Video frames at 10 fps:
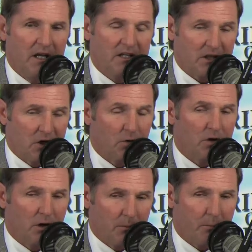it could,
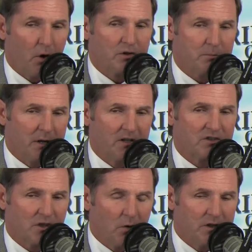could approach being
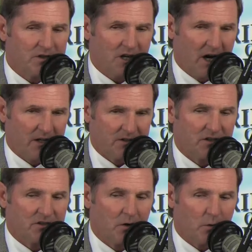so dishonest
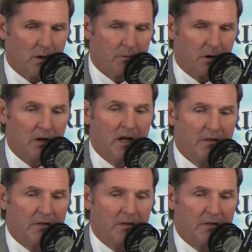and so criminal